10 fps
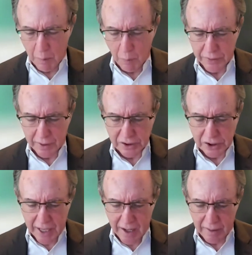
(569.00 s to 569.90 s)
with a
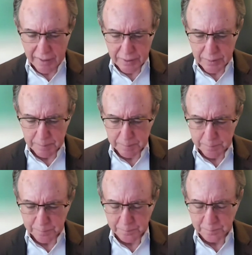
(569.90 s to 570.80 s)
challenge.
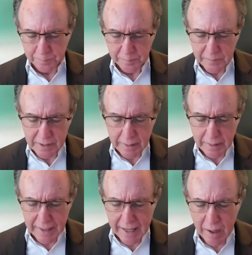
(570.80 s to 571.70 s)

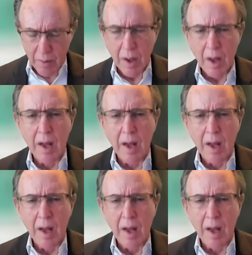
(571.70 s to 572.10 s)
Now,